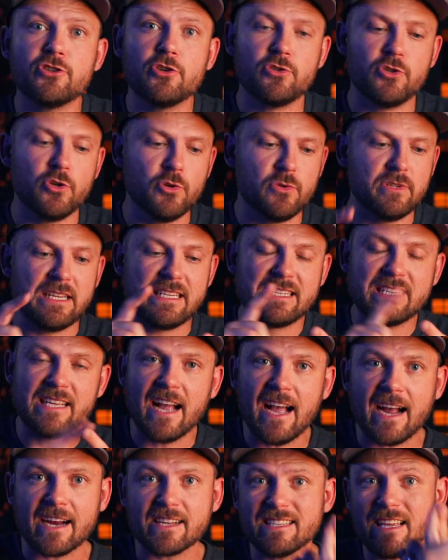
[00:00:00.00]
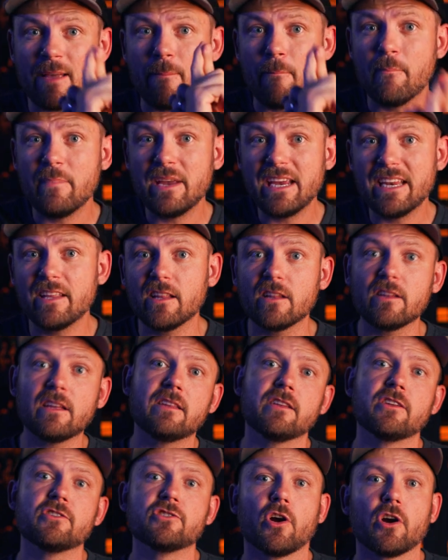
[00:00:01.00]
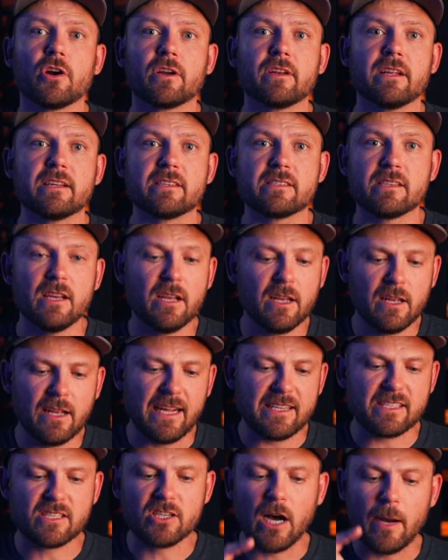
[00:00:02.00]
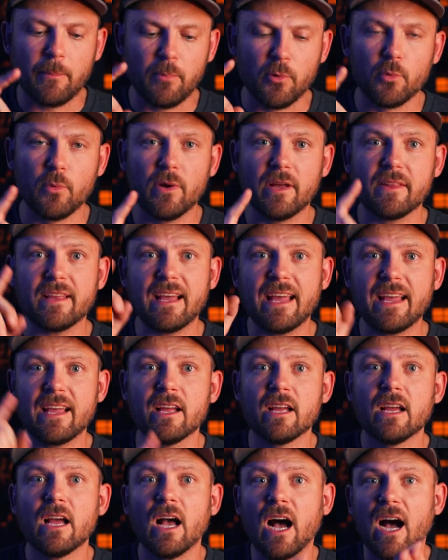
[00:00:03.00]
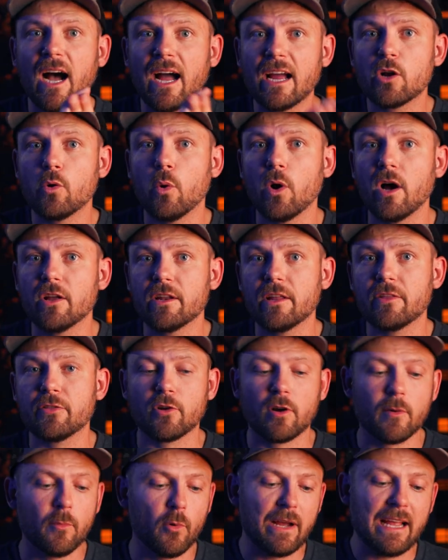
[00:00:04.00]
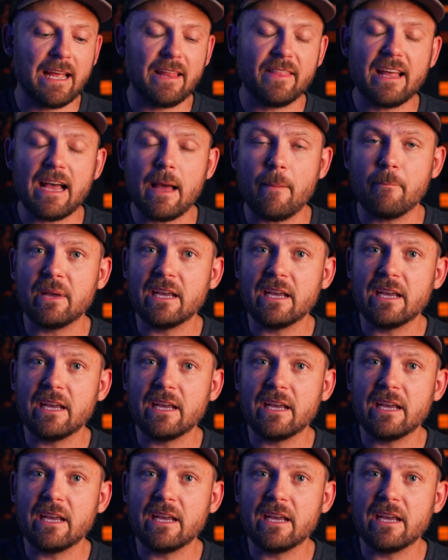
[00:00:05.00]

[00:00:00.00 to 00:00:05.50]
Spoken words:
you to detect immediately in the darkness. It's coupled with a high quality thermal and that